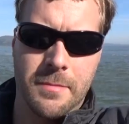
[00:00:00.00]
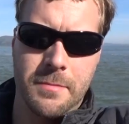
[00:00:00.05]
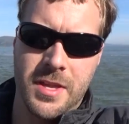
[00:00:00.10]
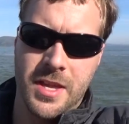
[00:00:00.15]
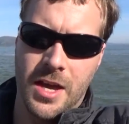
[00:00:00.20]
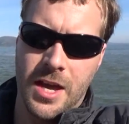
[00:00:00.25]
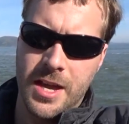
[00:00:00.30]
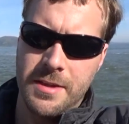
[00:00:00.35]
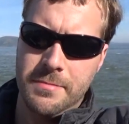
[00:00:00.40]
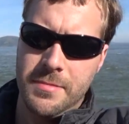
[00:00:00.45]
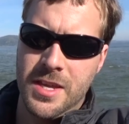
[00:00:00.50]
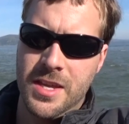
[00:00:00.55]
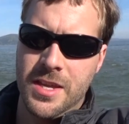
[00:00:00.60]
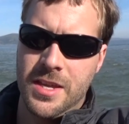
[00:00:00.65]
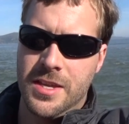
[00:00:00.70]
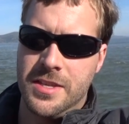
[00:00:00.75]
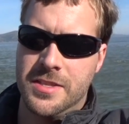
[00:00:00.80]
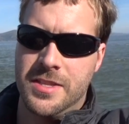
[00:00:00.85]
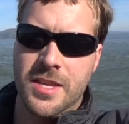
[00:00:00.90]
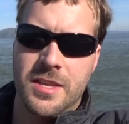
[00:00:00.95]
And behind me
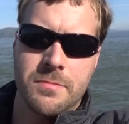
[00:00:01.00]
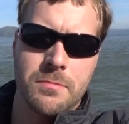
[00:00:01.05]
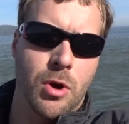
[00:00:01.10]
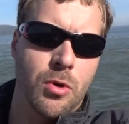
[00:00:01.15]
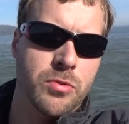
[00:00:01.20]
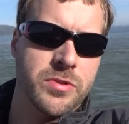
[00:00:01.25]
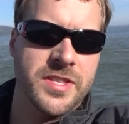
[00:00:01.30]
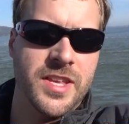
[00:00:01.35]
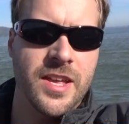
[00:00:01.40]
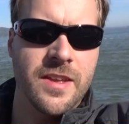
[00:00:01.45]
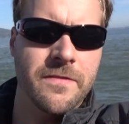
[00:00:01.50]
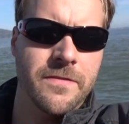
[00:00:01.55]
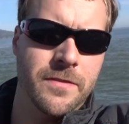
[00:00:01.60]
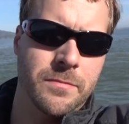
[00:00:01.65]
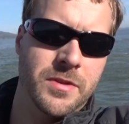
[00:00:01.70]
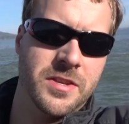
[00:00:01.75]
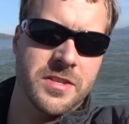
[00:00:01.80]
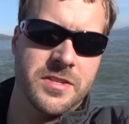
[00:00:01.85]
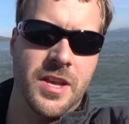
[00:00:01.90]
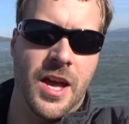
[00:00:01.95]
is the most
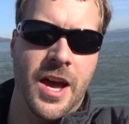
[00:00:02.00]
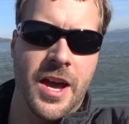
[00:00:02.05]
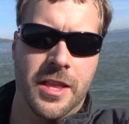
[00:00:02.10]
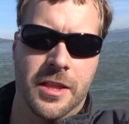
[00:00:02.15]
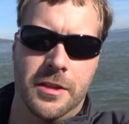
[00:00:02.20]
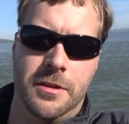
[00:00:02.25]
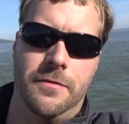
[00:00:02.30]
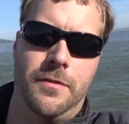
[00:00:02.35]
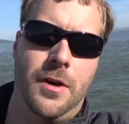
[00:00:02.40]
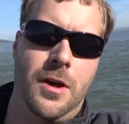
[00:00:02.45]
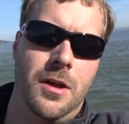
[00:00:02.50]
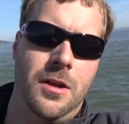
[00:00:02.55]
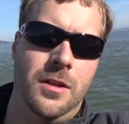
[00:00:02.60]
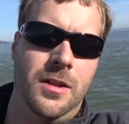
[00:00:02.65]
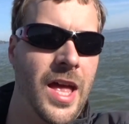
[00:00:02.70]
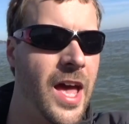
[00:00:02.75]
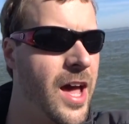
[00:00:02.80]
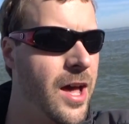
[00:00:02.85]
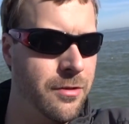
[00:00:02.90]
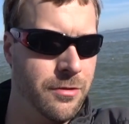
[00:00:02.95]
infamous island of all,
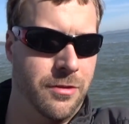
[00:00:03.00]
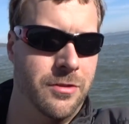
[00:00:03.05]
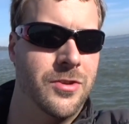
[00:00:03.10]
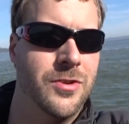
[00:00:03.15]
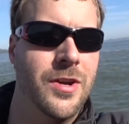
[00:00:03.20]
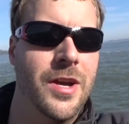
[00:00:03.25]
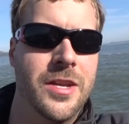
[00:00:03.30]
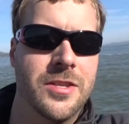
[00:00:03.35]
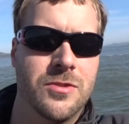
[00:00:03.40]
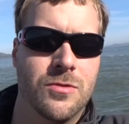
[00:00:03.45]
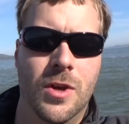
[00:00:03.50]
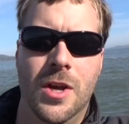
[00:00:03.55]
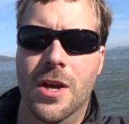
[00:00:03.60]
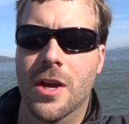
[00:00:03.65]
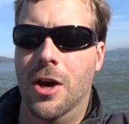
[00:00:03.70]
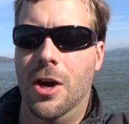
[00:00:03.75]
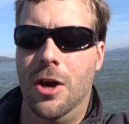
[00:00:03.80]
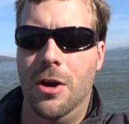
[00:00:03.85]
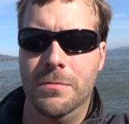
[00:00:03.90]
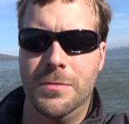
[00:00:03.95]
Alcatraz.
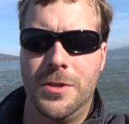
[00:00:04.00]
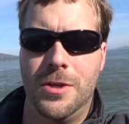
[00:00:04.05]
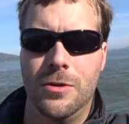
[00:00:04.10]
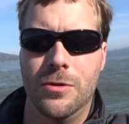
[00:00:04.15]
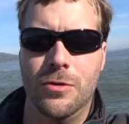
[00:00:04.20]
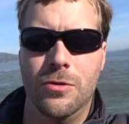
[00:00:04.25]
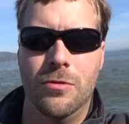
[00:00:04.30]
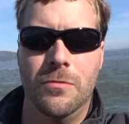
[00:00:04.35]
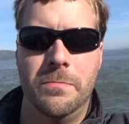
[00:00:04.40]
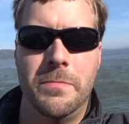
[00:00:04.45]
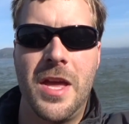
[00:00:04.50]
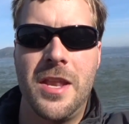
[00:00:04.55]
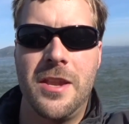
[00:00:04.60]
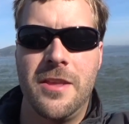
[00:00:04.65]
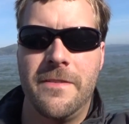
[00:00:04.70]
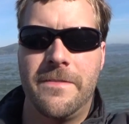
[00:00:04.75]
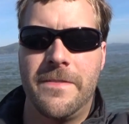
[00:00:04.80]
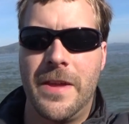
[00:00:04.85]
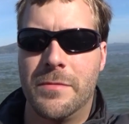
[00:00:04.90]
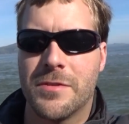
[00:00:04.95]
Home to
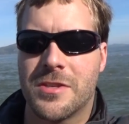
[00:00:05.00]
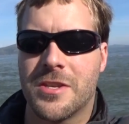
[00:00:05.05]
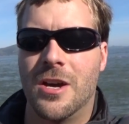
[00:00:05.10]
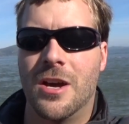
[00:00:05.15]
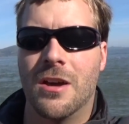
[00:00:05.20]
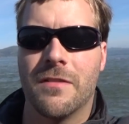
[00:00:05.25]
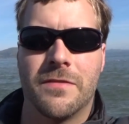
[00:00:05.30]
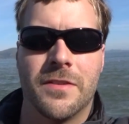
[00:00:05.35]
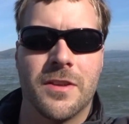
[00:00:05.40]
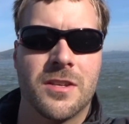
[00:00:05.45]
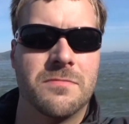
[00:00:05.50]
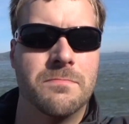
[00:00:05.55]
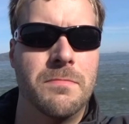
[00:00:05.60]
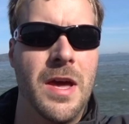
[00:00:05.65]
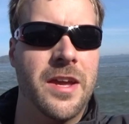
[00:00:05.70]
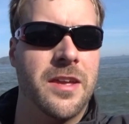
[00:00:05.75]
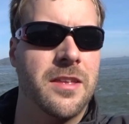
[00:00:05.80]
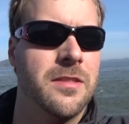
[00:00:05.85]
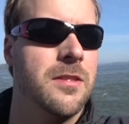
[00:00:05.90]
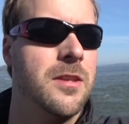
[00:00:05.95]
many famous convicts
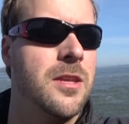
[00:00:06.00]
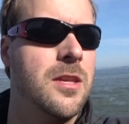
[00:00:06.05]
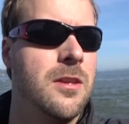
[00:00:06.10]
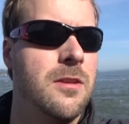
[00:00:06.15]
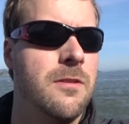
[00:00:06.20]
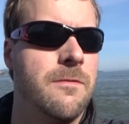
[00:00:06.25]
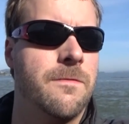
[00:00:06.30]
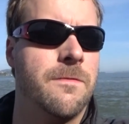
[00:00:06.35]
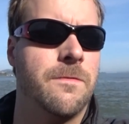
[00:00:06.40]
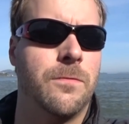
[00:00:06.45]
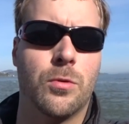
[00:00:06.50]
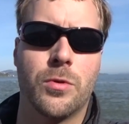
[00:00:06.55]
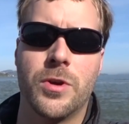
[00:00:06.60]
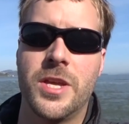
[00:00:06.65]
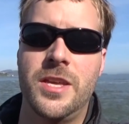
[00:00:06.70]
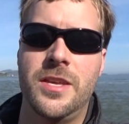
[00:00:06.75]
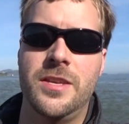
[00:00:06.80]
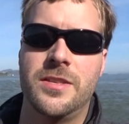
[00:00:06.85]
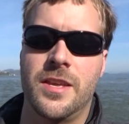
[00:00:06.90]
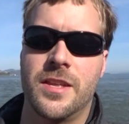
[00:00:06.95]
back in the
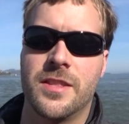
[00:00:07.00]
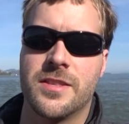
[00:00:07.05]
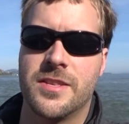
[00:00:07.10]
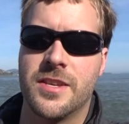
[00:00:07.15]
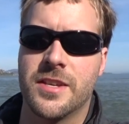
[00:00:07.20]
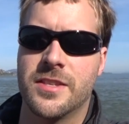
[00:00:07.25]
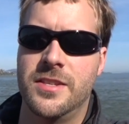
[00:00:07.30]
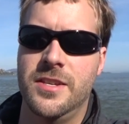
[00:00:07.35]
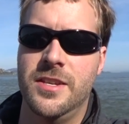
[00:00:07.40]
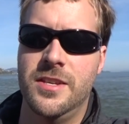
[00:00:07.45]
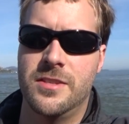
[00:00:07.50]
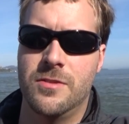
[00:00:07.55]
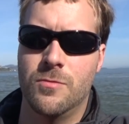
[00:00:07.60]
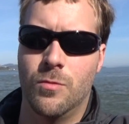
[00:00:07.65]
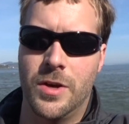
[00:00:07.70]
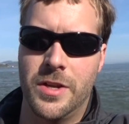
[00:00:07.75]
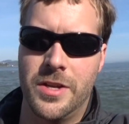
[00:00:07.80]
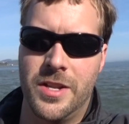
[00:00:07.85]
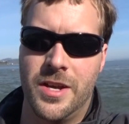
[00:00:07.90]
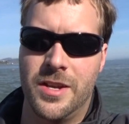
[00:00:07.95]
40s and 60s
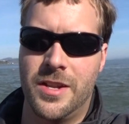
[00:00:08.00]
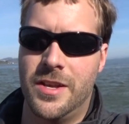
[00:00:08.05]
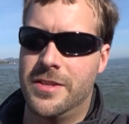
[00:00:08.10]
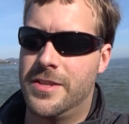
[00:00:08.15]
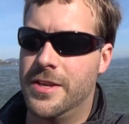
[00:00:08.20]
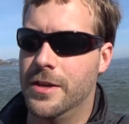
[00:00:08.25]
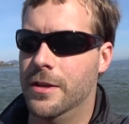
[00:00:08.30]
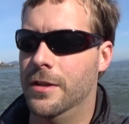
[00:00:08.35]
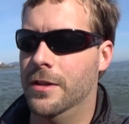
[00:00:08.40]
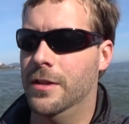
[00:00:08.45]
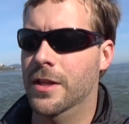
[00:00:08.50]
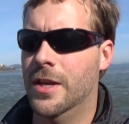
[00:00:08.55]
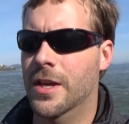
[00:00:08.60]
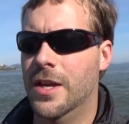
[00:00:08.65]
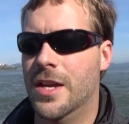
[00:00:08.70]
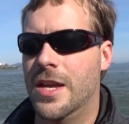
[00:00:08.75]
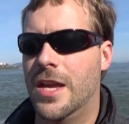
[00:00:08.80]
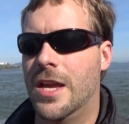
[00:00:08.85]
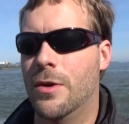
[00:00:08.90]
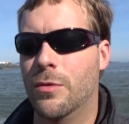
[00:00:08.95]
and whatnot until
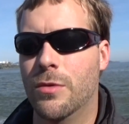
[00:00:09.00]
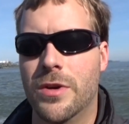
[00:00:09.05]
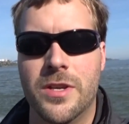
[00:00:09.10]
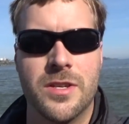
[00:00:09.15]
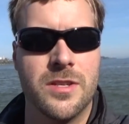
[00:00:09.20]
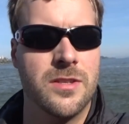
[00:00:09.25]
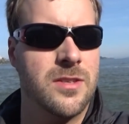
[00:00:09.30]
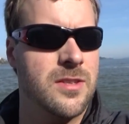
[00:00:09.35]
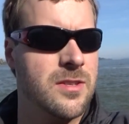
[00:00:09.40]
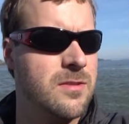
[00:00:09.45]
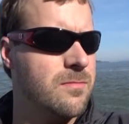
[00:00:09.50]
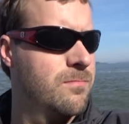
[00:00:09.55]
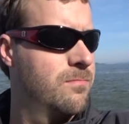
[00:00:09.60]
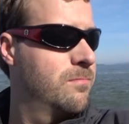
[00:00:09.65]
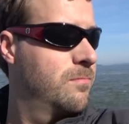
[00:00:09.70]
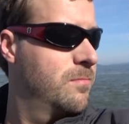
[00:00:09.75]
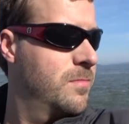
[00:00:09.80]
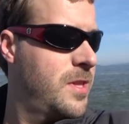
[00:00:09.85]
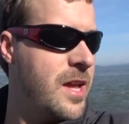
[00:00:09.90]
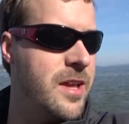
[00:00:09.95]
it was
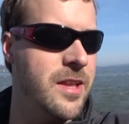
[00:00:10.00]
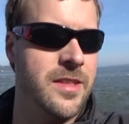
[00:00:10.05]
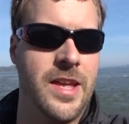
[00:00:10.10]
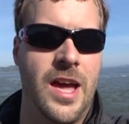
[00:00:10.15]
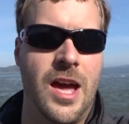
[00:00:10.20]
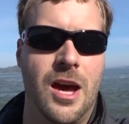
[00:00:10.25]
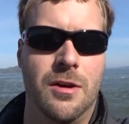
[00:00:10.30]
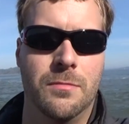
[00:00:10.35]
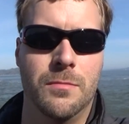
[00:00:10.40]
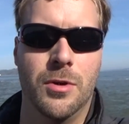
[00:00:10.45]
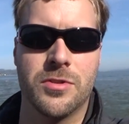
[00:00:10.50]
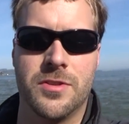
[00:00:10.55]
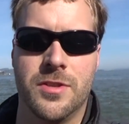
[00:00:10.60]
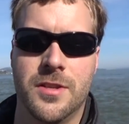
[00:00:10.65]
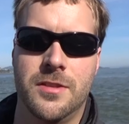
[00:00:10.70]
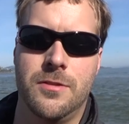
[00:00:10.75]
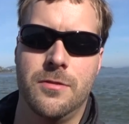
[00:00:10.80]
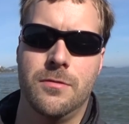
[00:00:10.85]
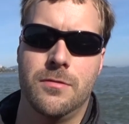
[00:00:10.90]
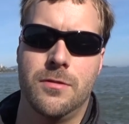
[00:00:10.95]
taken down
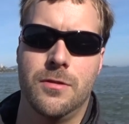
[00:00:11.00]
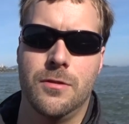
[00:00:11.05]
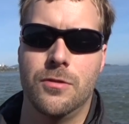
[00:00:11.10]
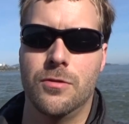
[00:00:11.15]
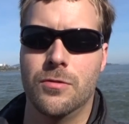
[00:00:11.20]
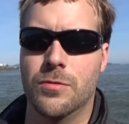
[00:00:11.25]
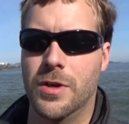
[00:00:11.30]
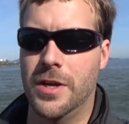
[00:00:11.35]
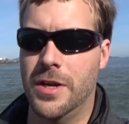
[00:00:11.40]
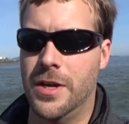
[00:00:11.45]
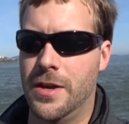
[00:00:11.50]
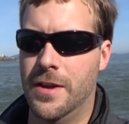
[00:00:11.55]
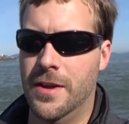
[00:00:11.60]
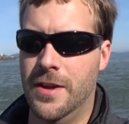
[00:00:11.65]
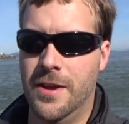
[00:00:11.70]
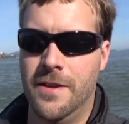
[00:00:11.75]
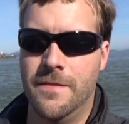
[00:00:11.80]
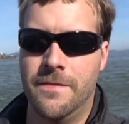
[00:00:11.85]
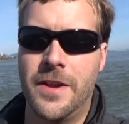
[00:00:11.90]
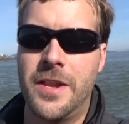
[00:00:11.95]
mostly due to uh,
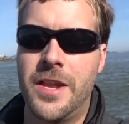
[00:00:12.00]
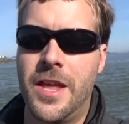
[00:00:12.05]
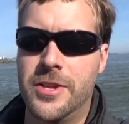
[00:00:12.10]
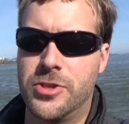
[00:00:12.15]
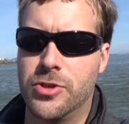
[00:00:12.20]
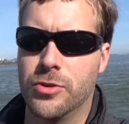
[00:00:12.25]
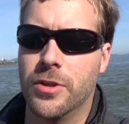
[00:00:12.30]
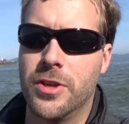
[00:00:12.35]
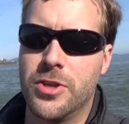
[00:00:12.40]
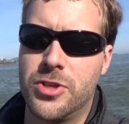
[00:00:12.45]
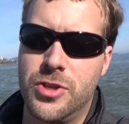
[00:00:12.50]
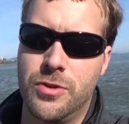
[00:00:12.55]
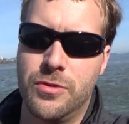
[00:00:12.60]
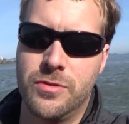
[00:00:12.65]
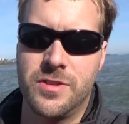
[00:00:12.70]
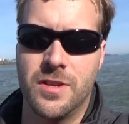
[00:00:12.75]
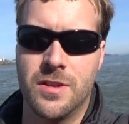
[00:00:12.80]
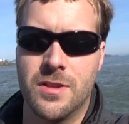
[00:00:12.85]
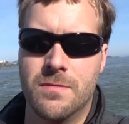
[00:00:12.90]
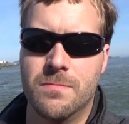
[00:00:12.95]
financial
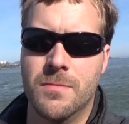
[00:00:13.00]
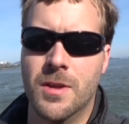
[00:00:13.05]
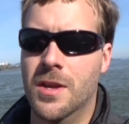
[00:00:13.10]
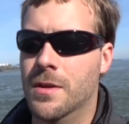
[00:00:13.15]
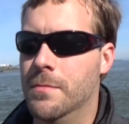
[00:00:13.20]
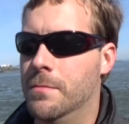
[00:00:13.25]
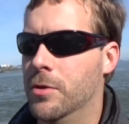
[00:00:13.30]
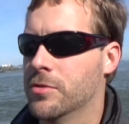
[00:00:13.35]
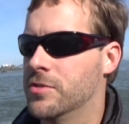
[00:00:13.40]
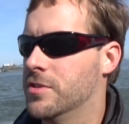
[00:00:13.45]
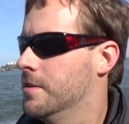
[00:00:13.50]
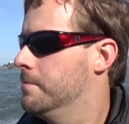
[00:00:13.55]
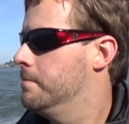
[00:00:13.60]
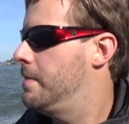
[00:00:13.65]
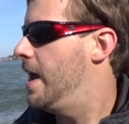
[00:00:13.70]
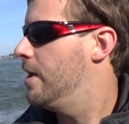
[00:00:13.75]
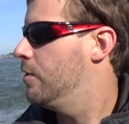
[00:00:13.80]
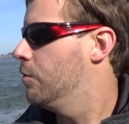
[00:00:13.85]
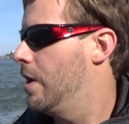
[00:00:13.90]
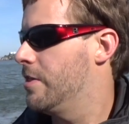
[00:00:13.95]
issues and mostly
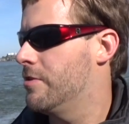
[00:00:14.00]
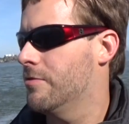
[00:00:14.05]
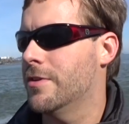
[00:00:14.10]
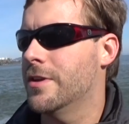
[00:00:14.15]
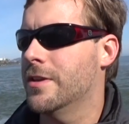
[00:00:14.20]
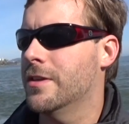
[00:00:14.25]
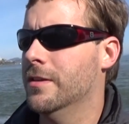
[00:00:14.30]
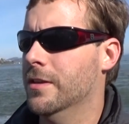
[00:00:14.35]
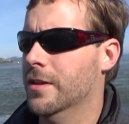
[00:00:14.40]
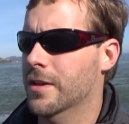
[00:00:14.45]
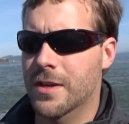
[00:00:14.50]
bad weathering.